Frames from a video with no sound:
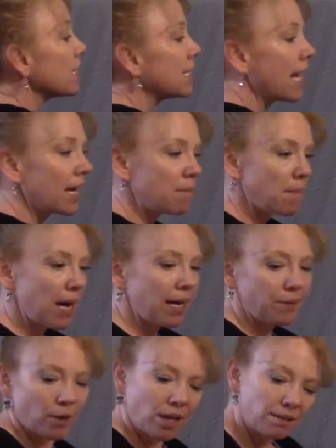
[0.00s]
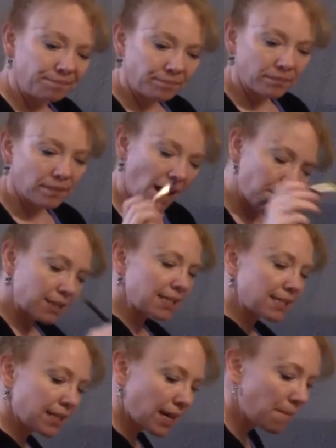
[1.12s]
to take my, I'm
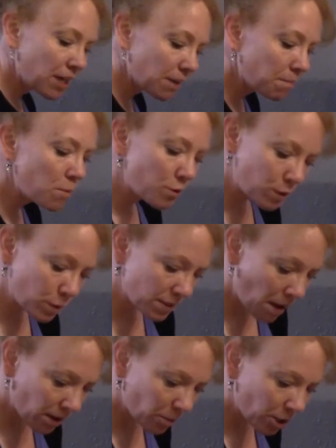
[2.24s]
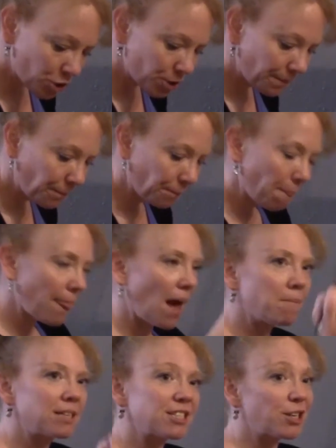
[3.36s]
going to move to a smaller brush. I'm
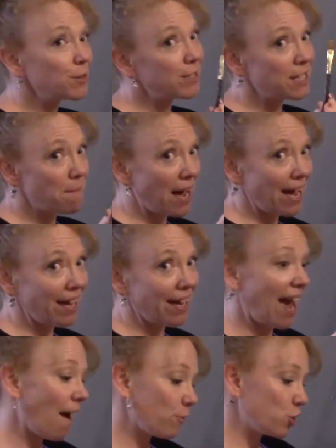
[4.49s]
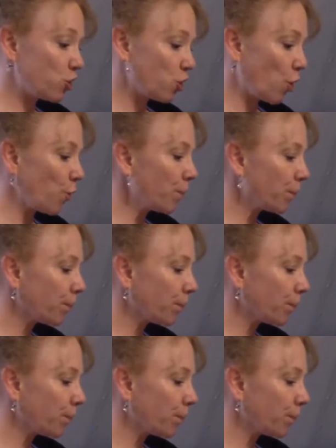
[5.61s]
going to start using my average Joe.